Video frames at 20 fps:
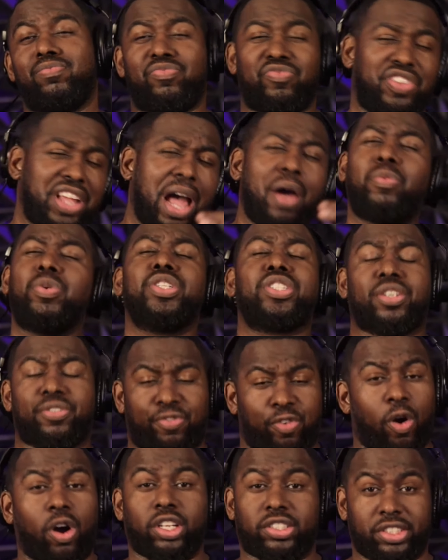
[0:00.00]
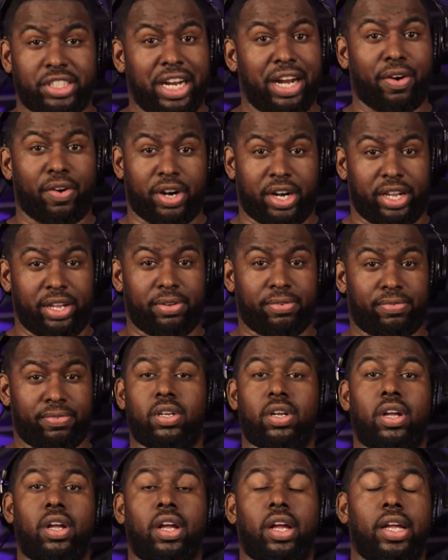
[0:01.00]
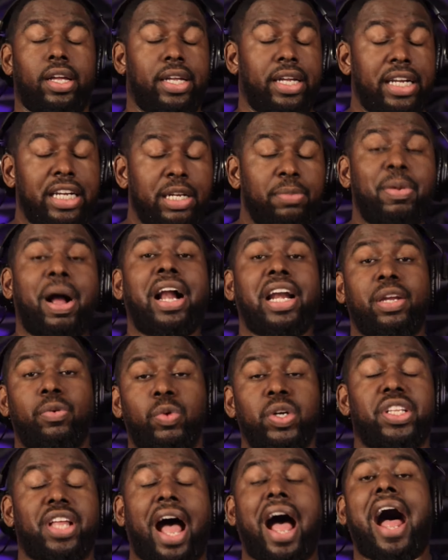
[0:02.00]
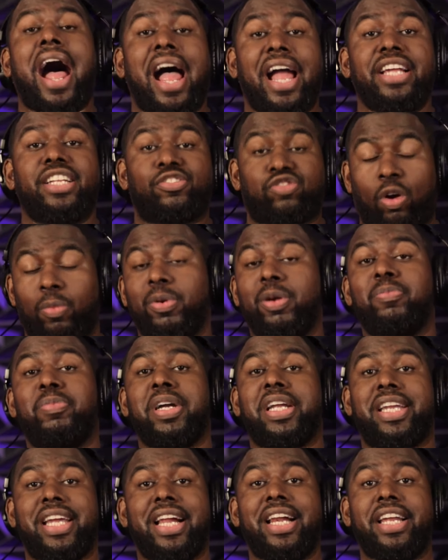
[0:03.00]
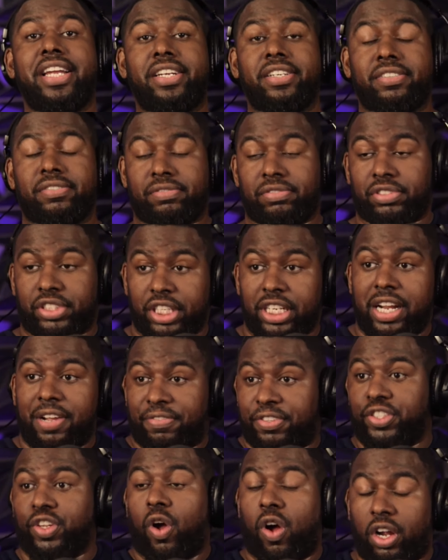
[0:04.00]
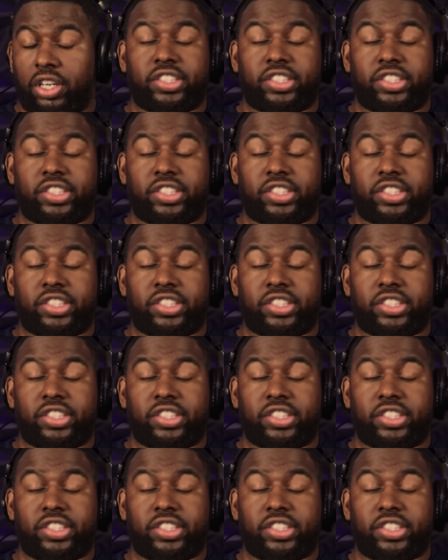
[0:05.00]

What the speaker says: that was a false narrative. Anybody with eyes from the beginning should have saw,